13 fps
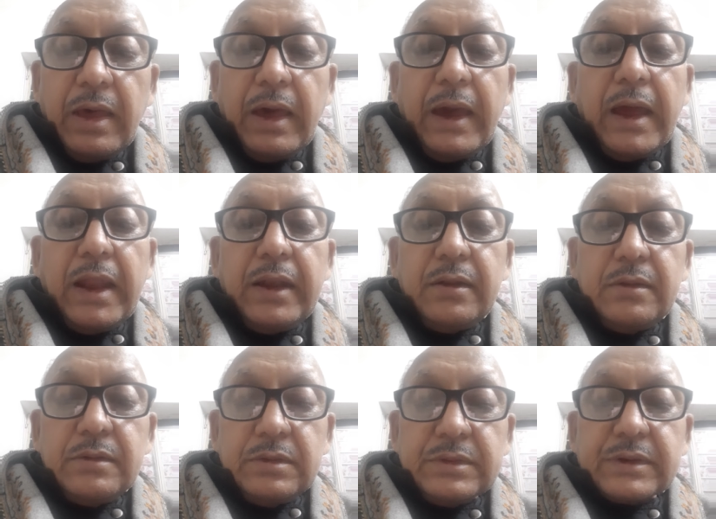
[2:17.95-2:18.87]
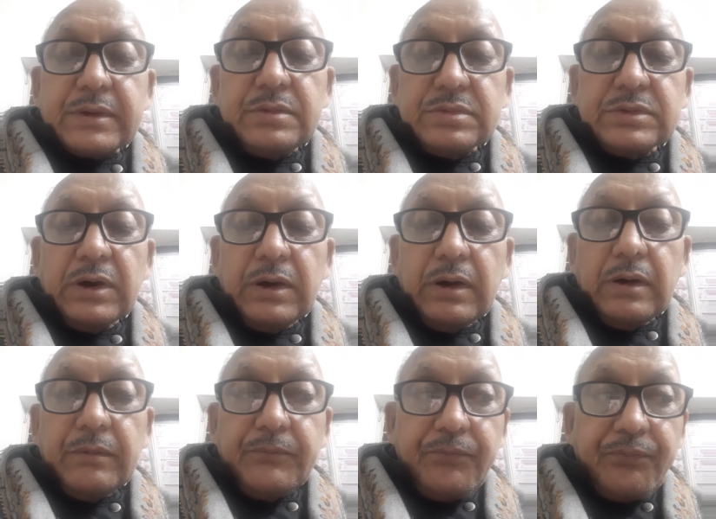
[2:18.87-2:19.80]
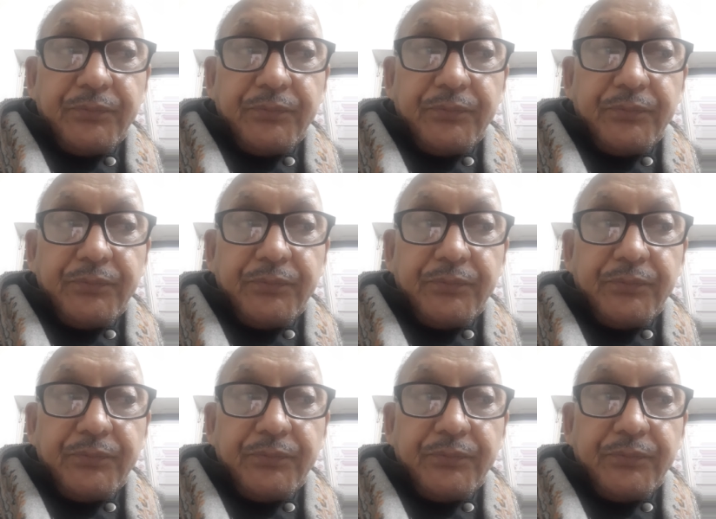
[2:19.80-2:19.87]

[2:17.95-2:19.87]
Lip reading: And the